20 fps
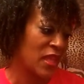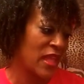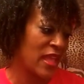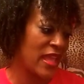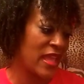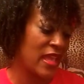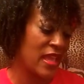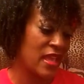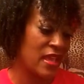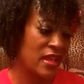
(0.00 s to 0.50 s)

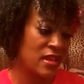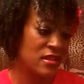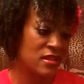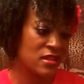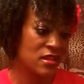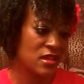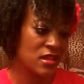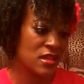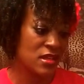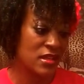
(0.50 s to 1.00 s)
And
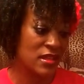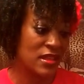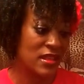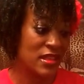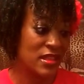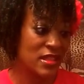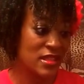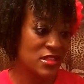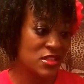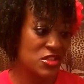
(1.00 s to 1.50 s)
uh,
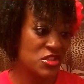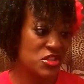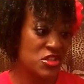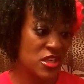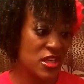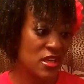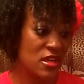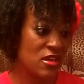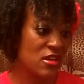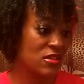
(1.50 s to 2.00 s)
this
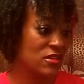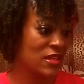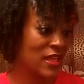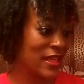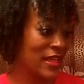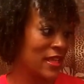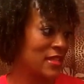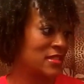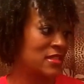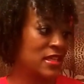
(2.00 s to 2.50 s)
gel,
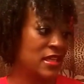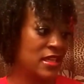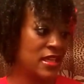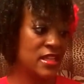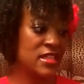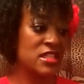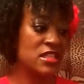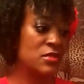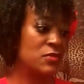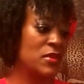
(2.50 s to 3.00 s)
like I said,
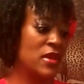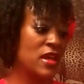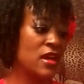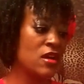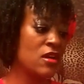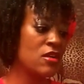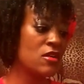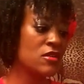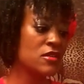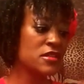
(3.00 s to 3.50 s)
it
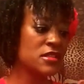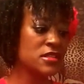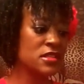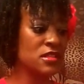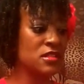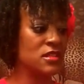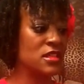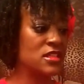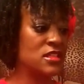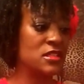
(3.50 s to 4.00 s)

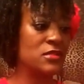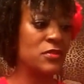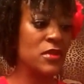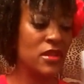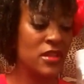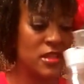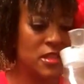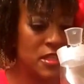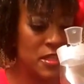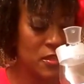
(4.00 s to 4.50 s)
smells, let's
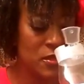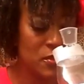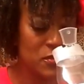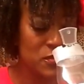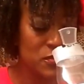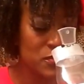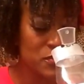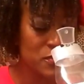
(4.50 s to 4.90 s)
smell it here.